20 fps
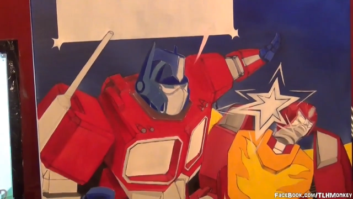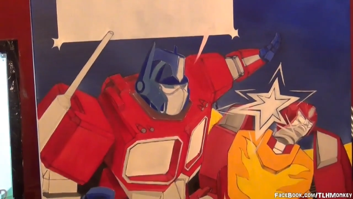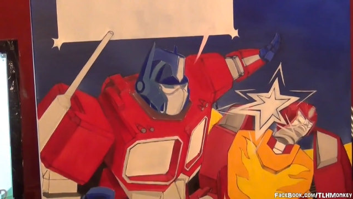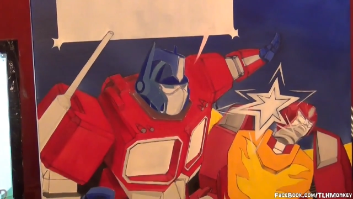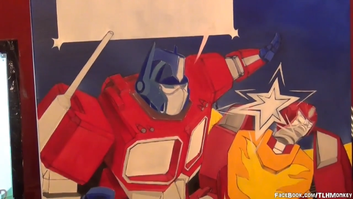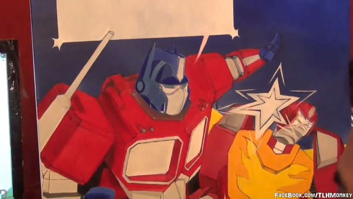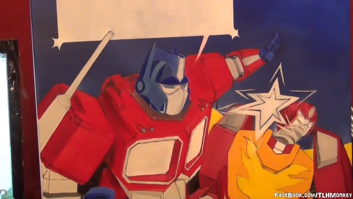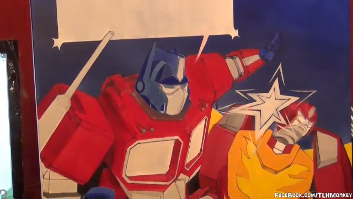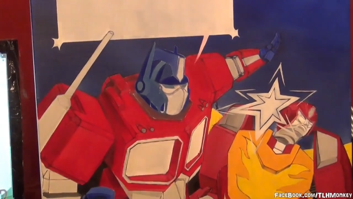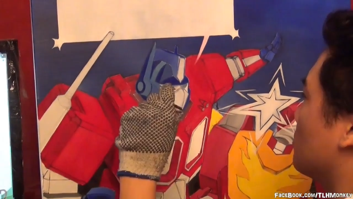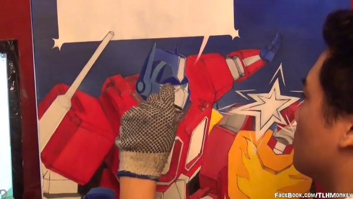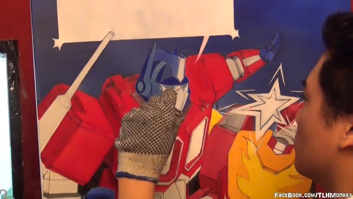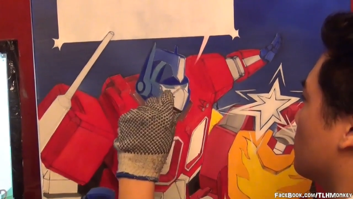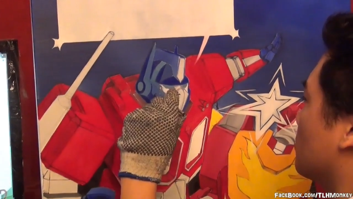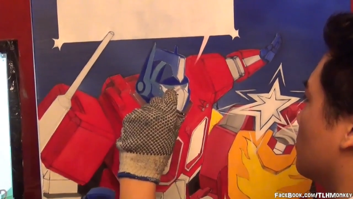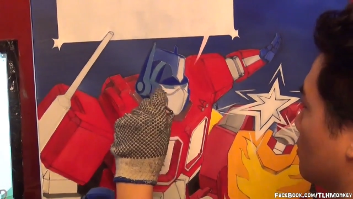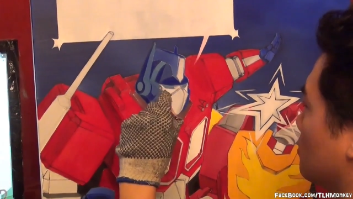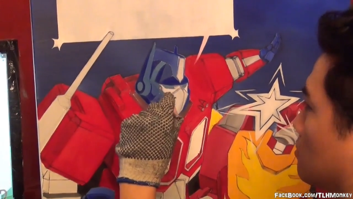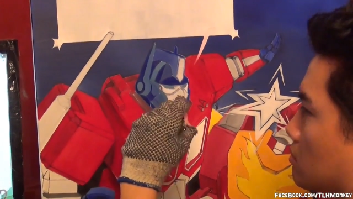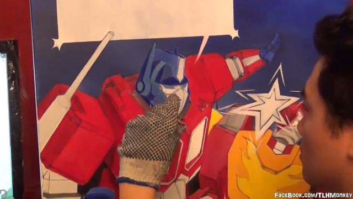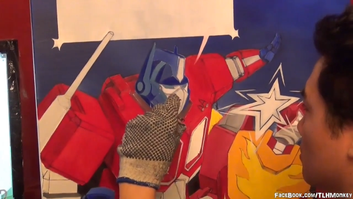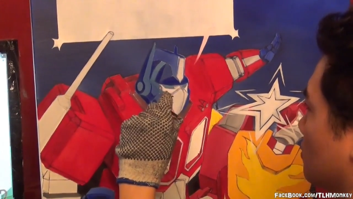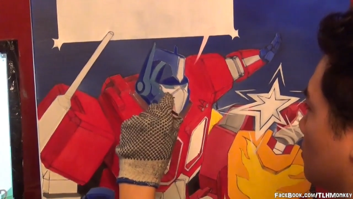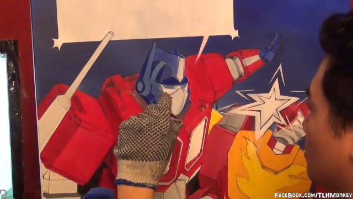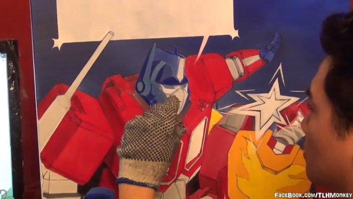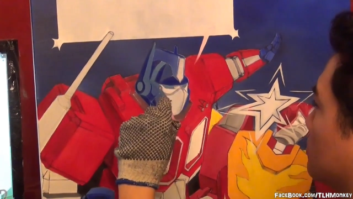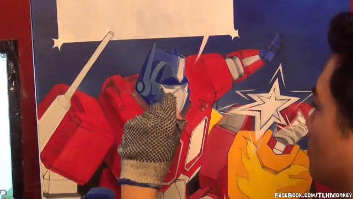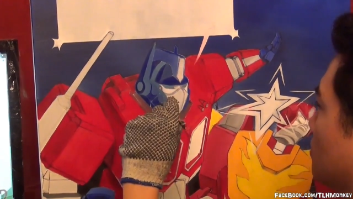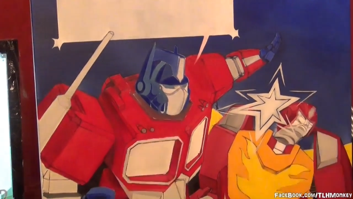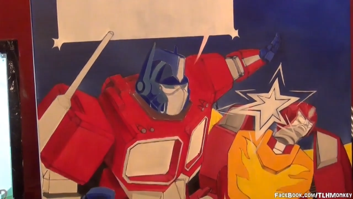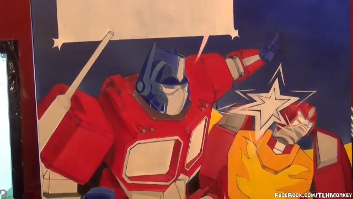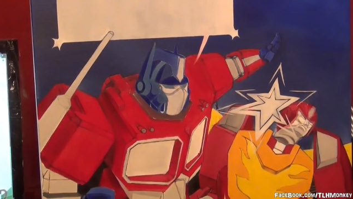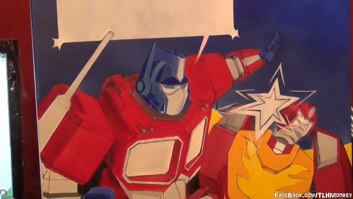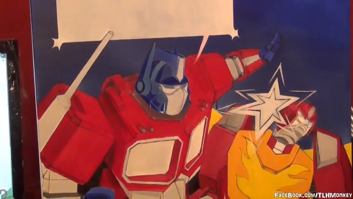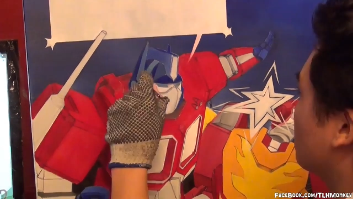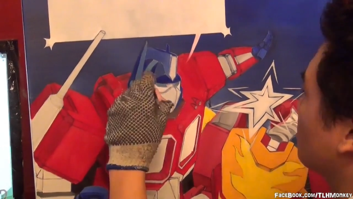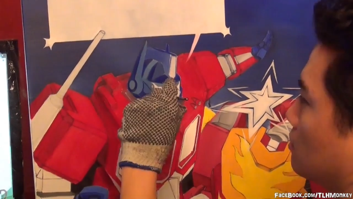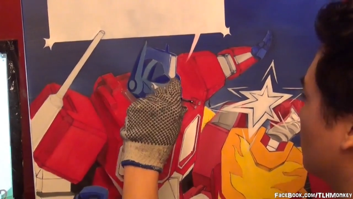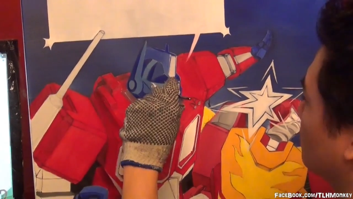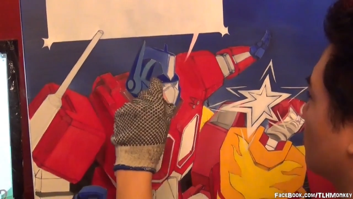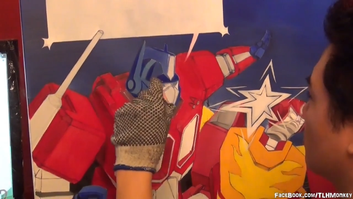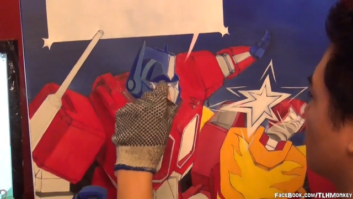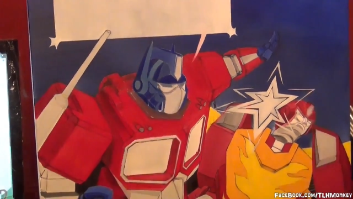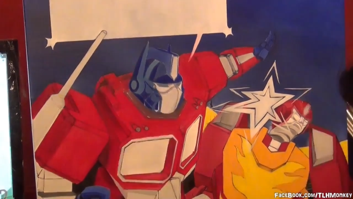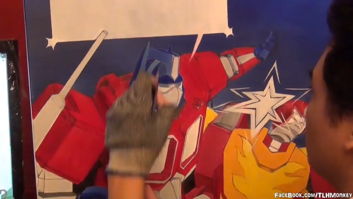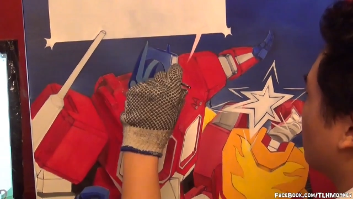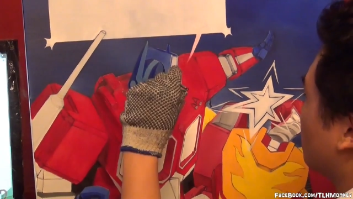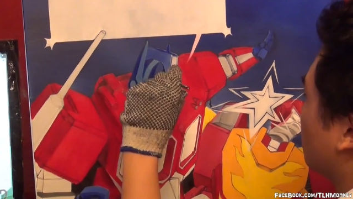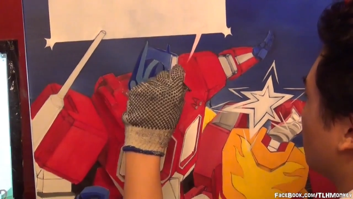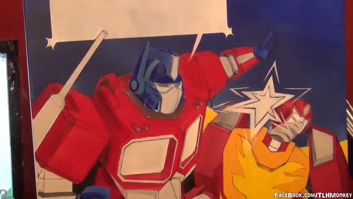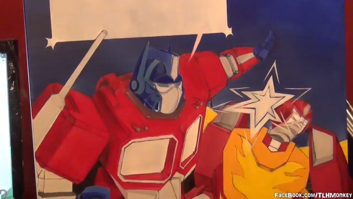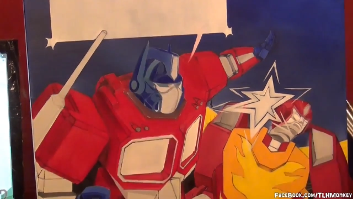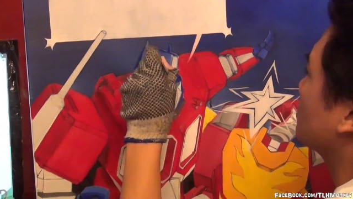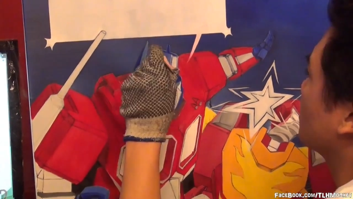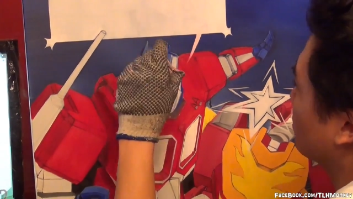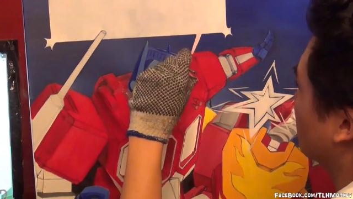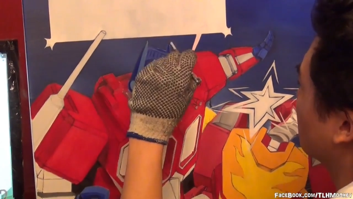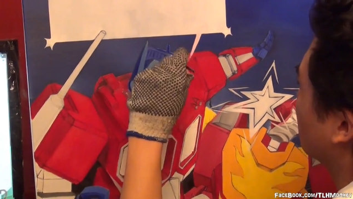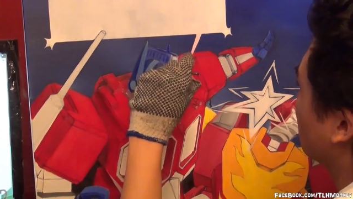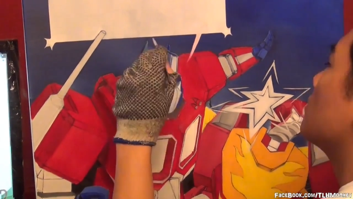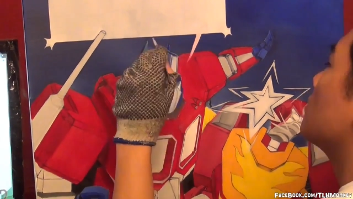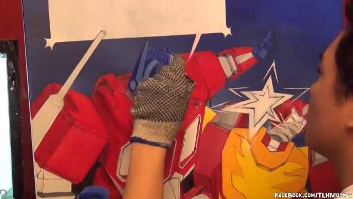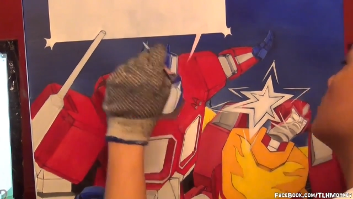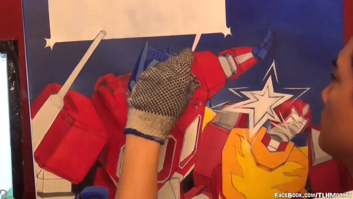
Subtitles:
Nobody's mouth can be seen.